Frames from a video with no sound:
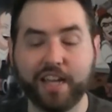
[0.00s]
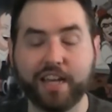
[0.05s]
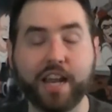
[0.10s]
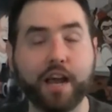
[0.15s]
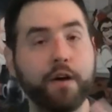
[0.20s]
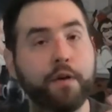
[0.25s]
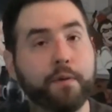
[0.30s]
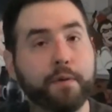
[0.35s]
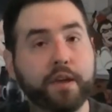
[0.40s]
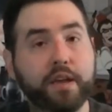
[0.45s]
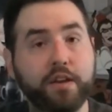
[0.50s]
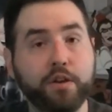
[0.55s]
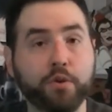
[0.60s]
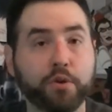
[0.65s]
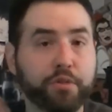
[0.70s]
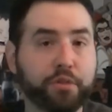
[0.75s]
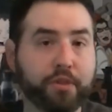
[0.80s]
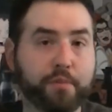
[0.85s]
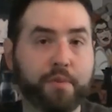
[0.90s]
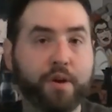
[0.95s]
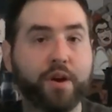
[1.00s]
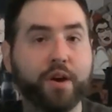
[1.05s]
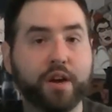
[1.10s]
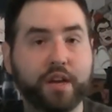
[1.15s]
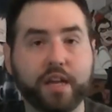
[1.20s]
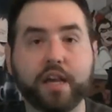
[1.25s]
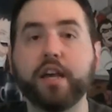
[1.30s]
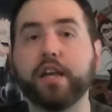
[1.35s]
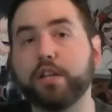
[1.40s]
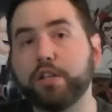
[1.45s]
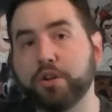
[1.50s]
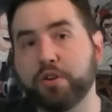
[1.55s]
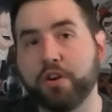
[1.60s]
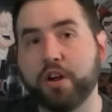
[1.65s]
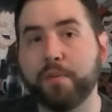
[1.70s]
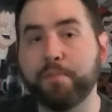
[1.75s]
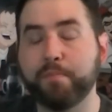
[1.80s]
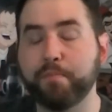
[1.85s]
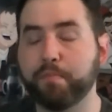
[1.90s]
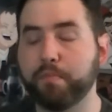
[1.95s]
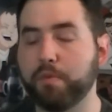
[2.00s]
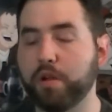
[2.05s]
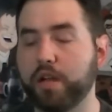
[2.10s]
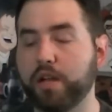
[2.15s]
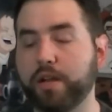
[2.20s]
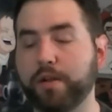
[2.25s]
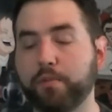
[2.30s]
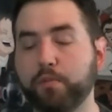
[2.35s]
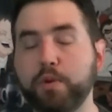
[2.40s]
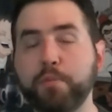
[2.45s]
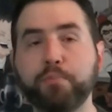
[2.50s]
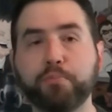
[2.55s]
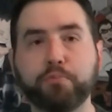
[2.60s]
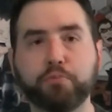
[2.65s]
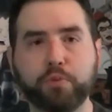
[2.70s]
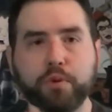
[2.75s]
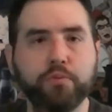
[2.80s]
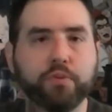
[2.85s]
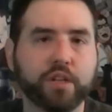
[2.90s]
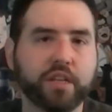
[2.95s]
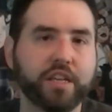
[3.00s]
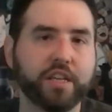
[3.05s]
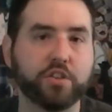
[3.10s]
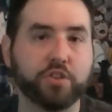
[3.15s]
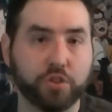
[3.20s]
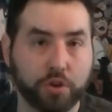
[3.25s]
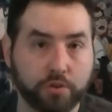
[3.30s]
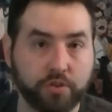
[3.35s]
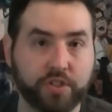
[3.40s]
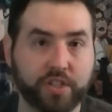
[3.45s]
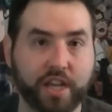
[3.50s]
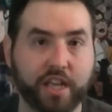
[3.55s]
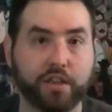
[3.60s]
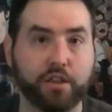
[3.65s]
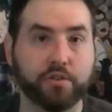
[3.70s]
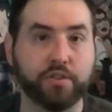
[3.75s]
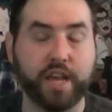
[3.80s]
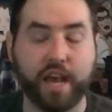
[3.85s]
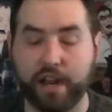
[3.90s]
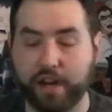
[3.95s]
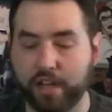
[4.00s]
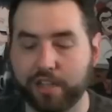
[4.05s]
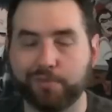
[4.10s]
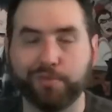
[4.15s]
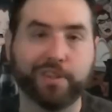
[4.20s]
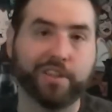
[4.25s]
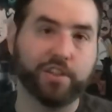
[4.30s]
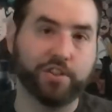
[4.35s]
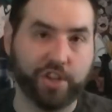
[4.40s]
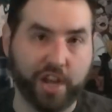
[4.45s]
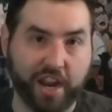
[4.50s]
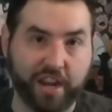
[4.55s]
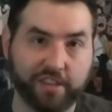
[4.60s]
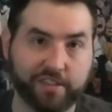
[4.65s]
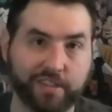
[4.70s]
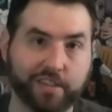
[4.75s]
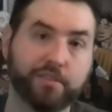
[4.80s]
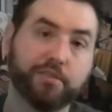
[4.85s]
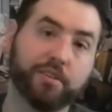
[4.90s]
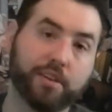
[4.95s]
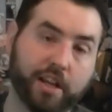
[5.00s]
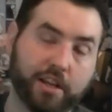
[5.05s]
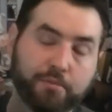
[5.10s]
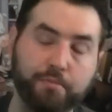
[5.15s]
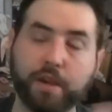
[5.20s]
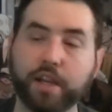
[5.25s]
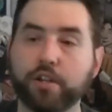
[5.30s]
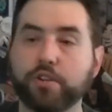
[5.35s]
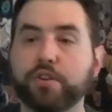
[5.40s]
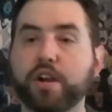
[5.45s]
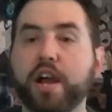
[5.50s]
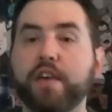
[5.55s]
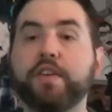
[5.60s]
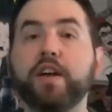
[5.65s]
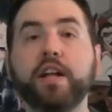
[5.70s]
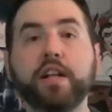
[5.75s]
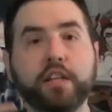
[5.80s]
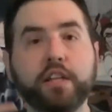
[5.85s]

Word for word: Now, in North America and Europe, uh, we, we really associate those add-ons with the Genesis slash Mega Drive,